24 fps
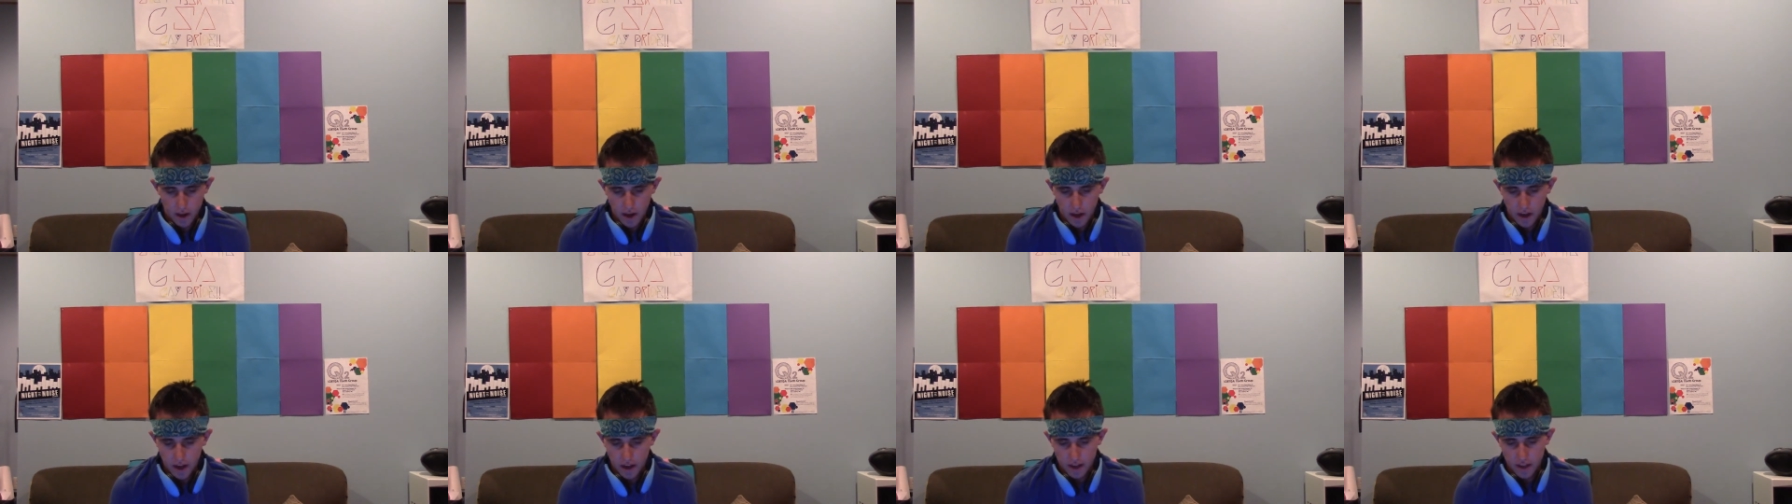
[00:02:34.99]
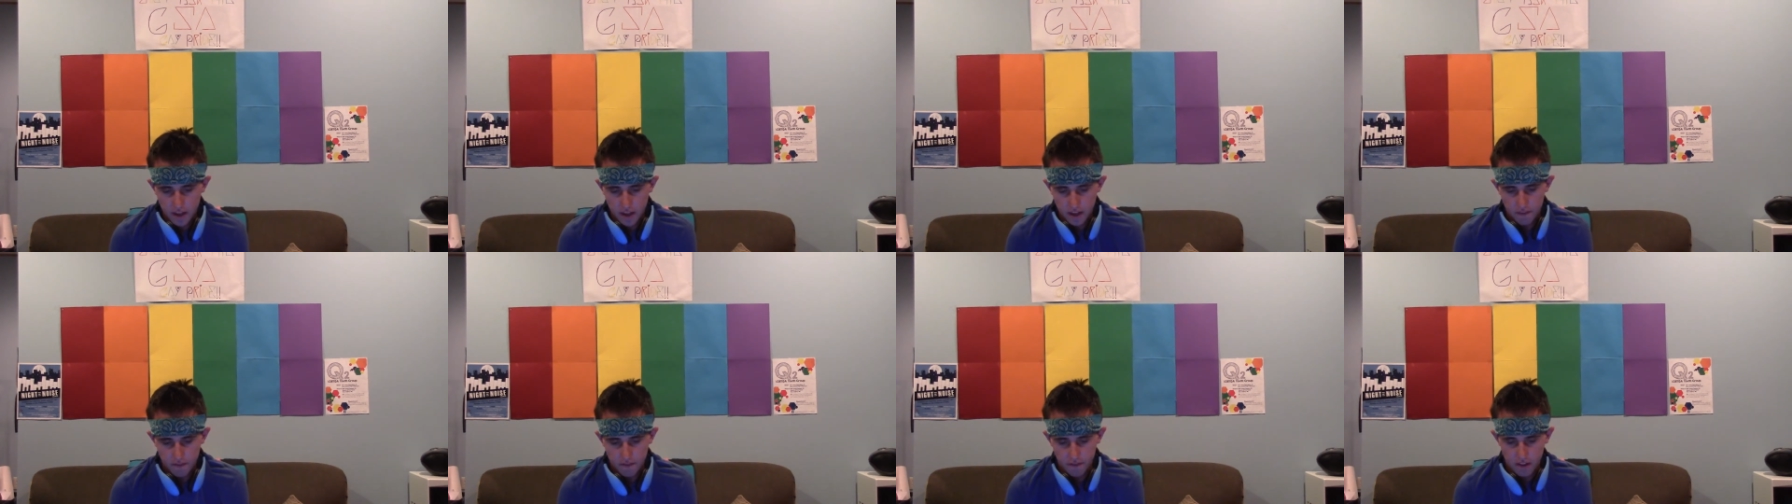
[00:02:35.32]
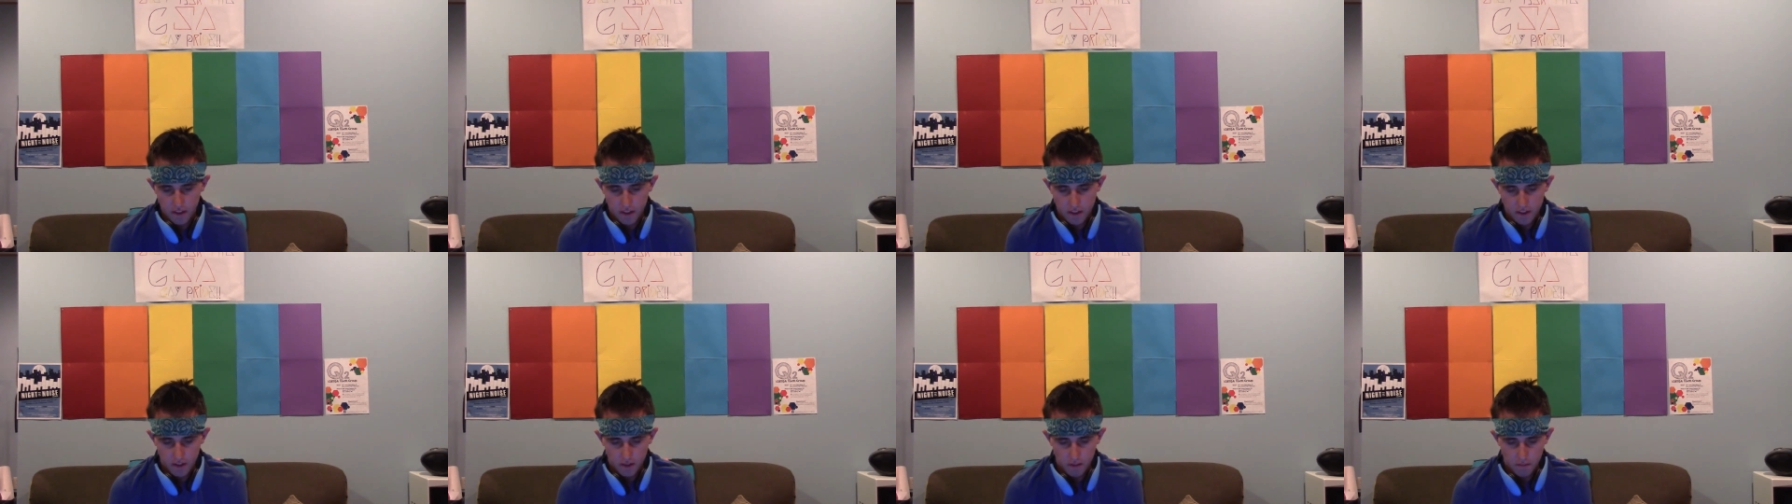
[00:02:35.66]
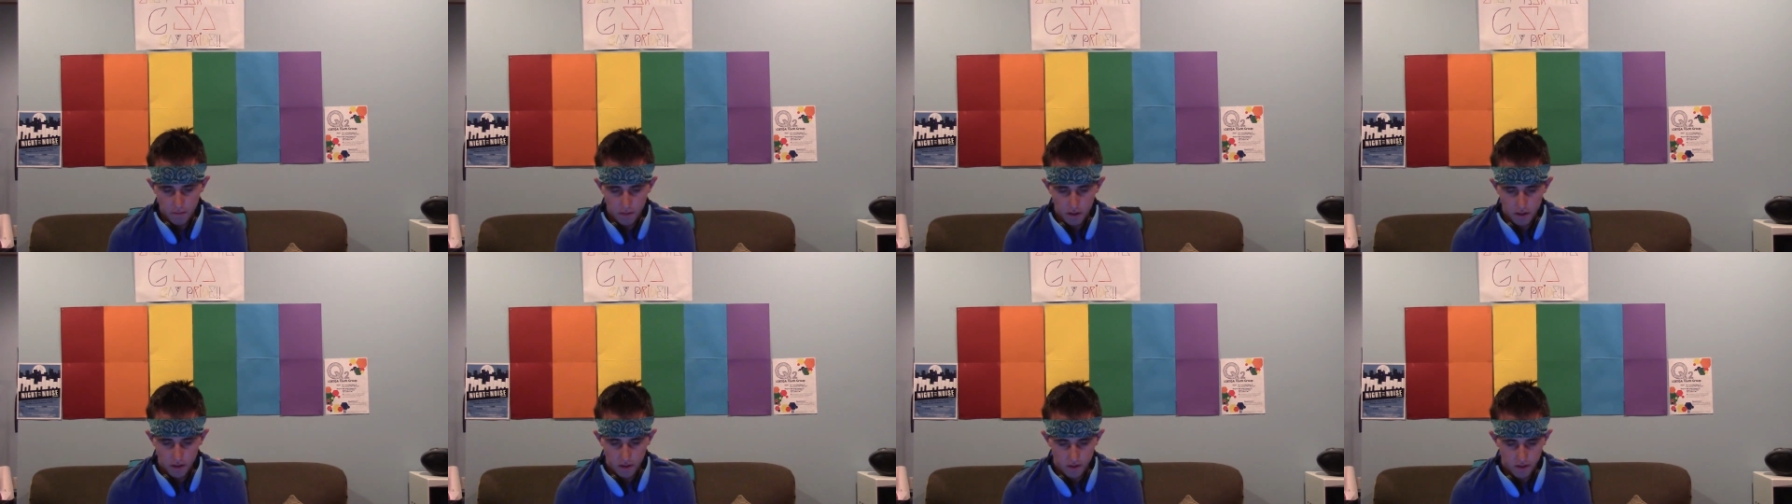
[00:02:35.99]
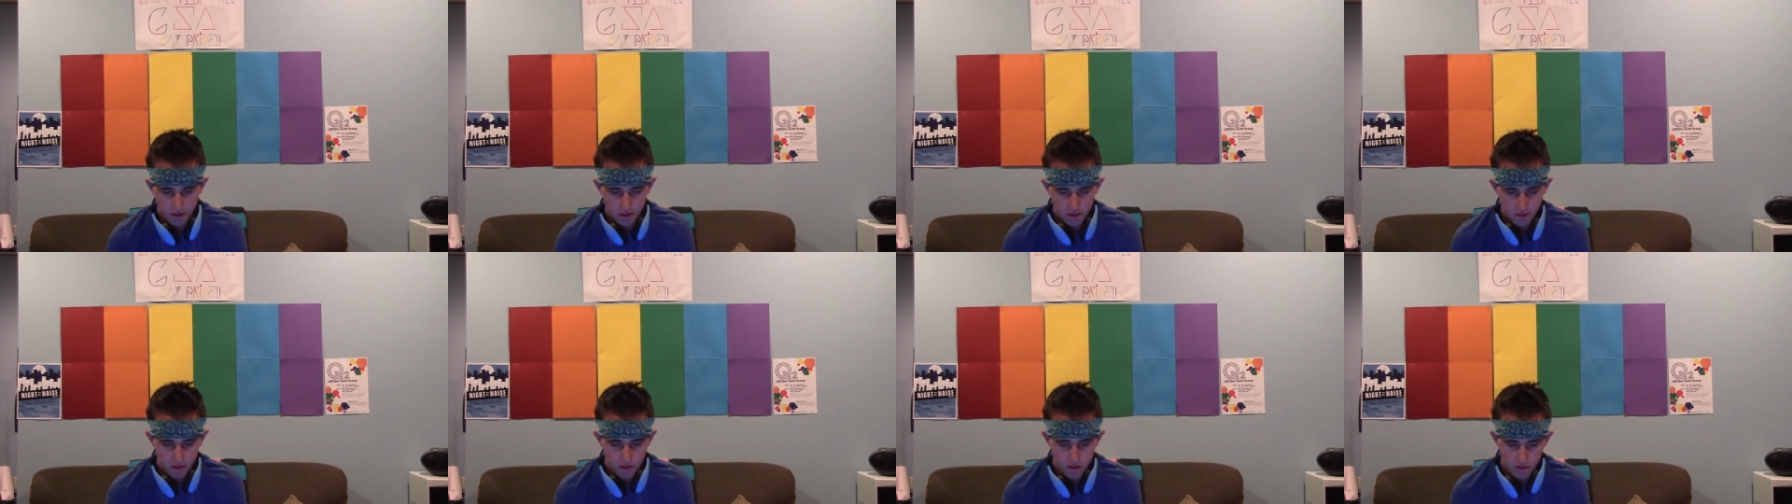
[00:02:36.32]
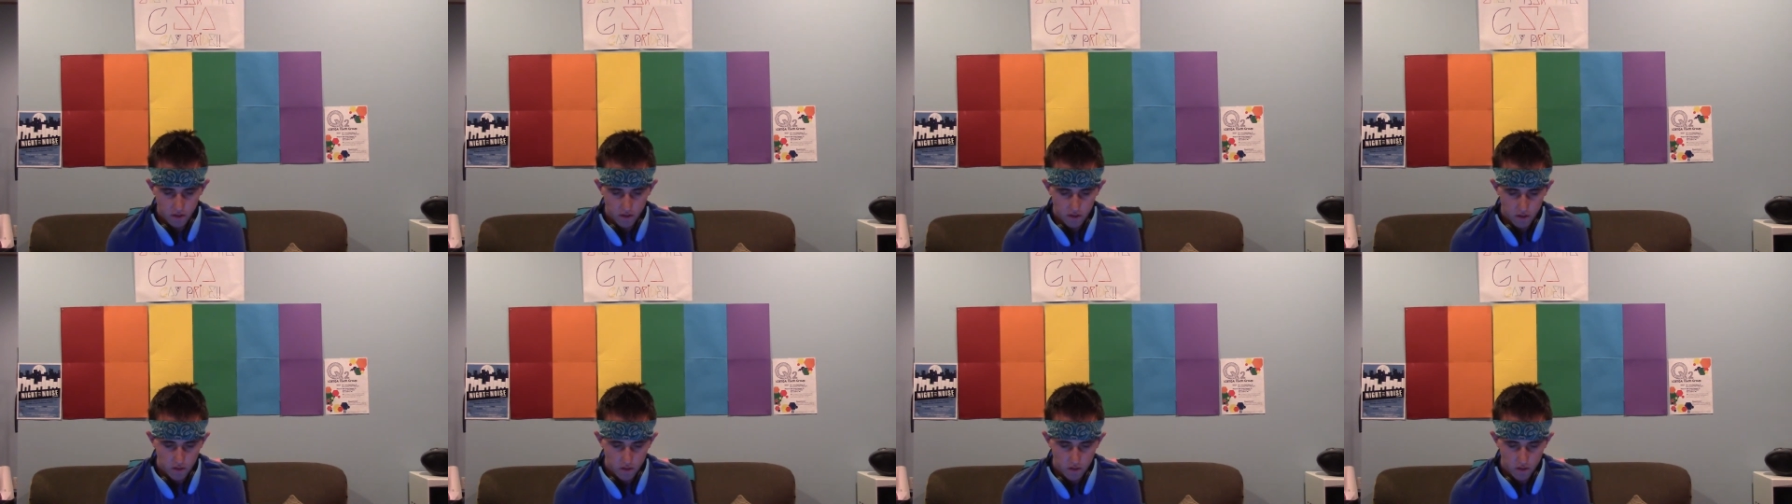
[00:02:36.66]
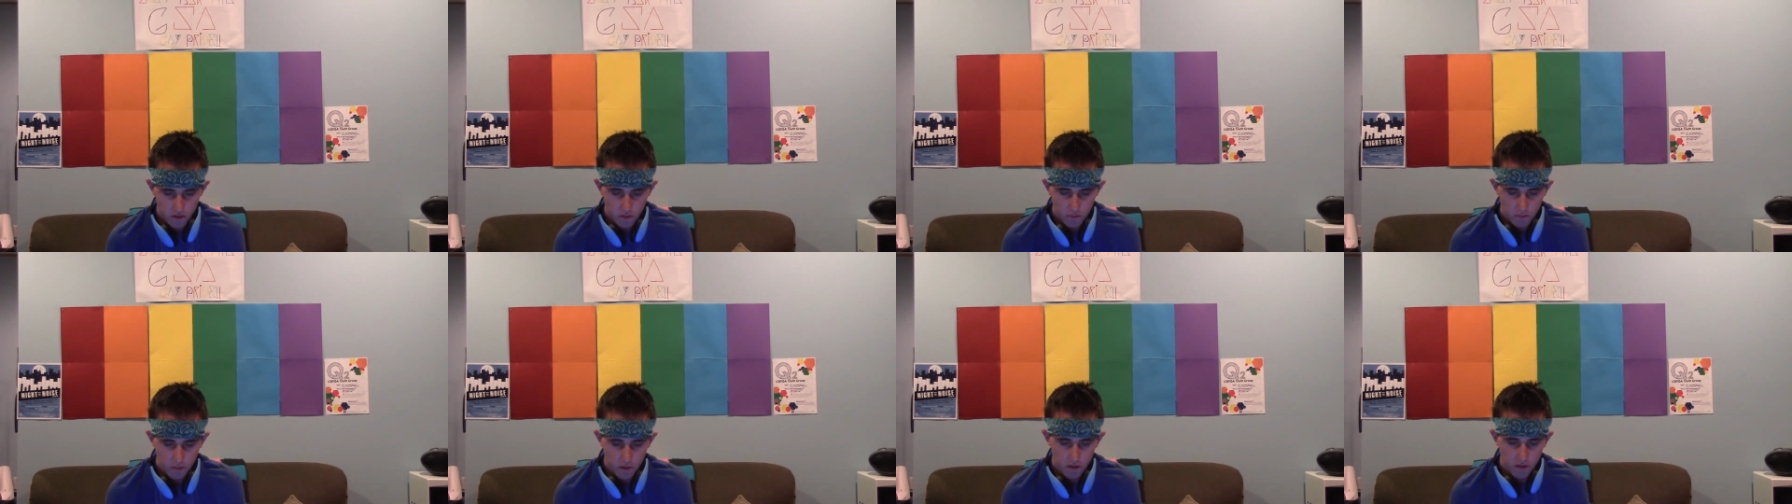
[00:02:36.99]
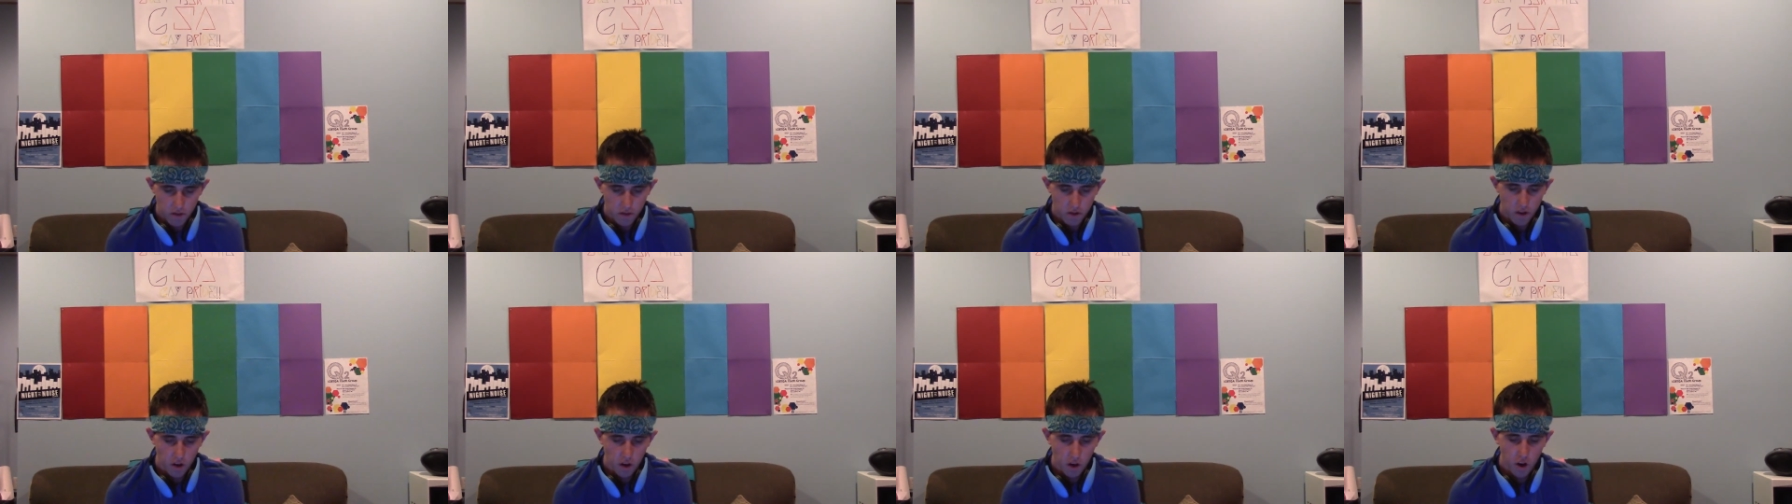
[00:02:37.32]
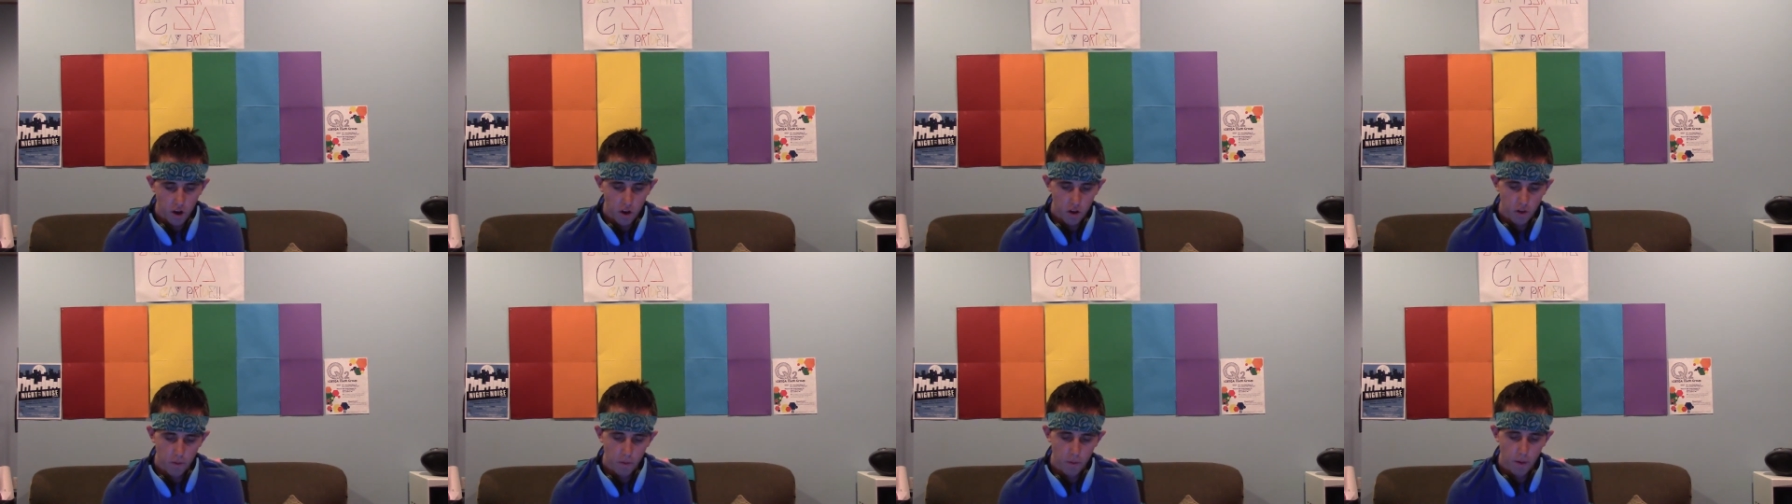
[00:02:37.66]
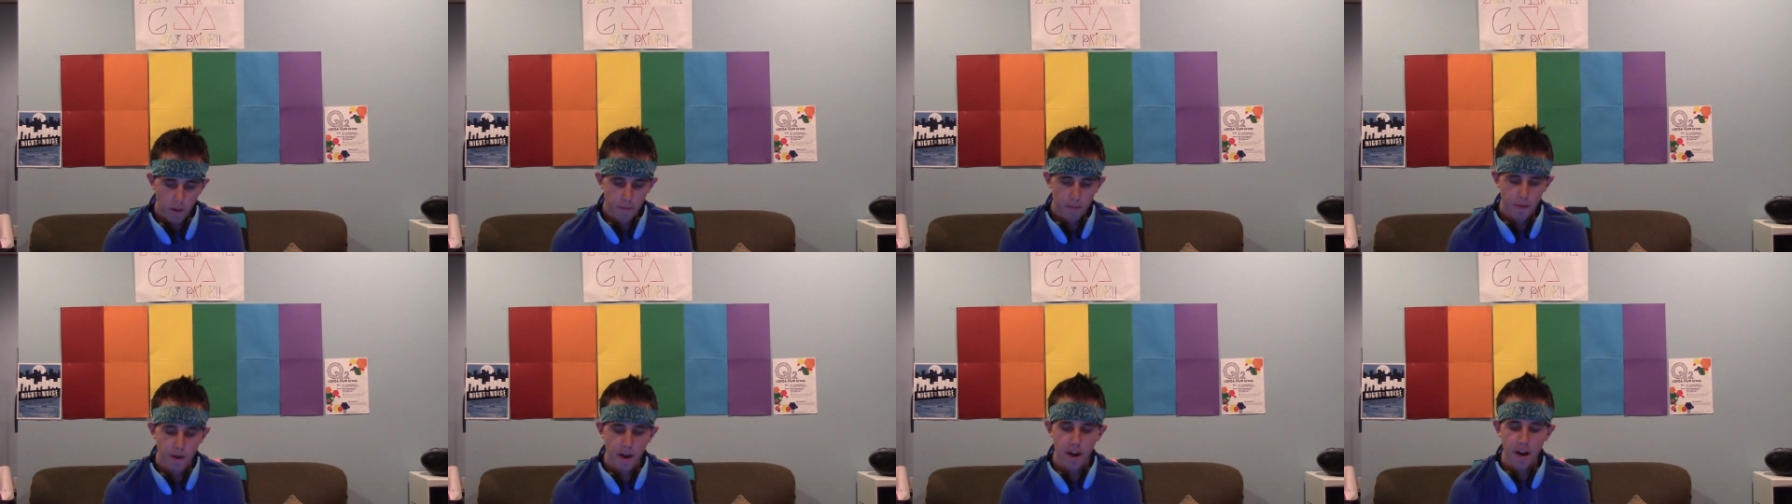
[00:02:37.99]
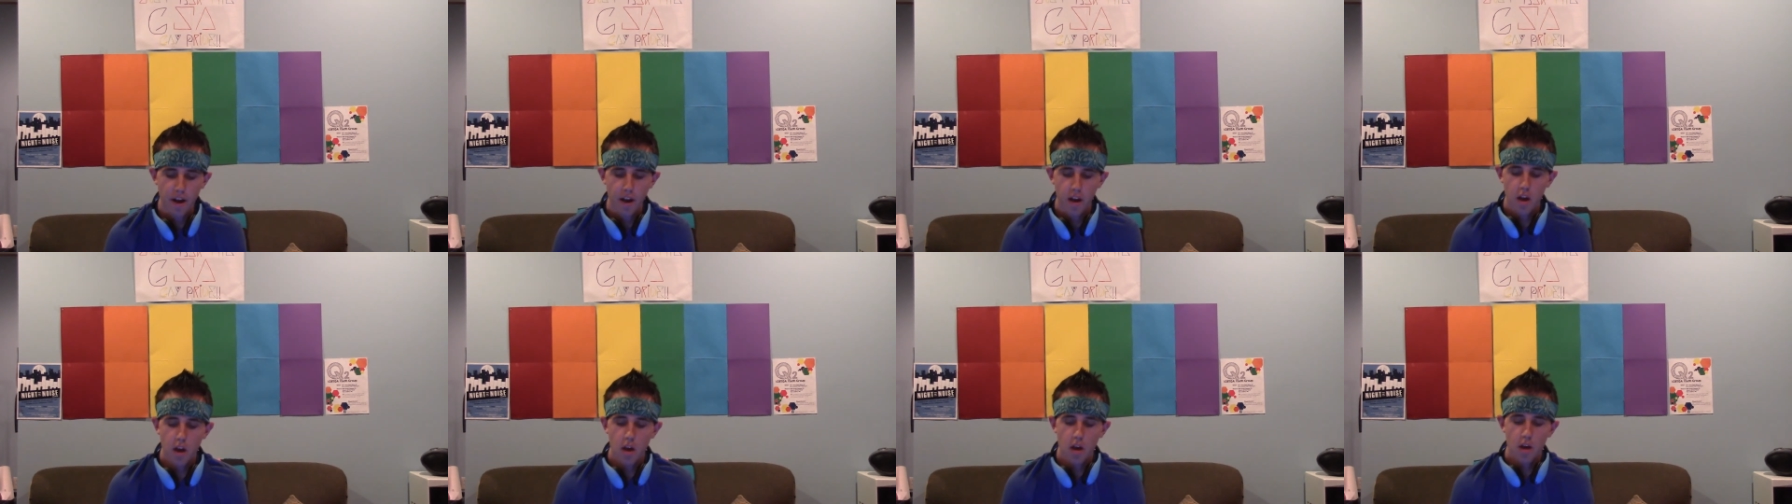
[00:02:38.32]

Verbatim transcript: I convinced him to listen to the music all the way back,